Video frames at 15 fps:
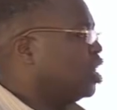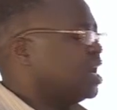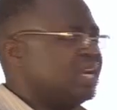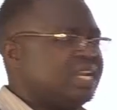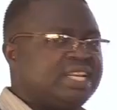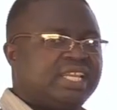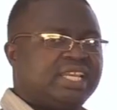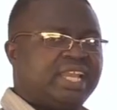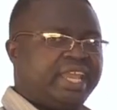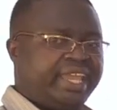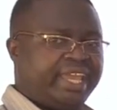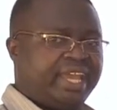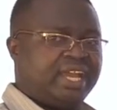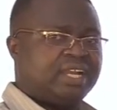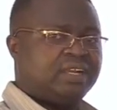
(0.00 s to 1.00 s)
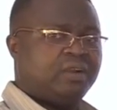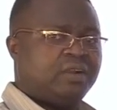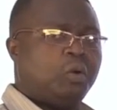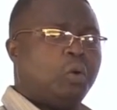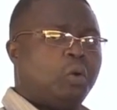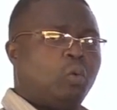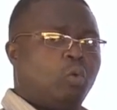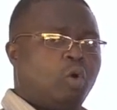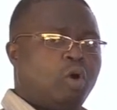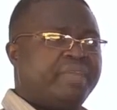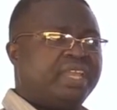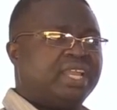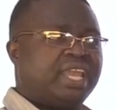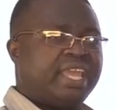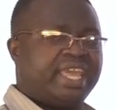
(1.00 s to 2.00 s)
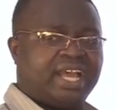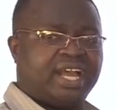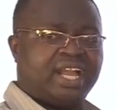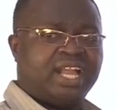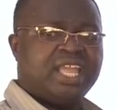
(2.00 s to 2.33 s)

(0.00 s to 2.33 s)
cleaning air, warming air,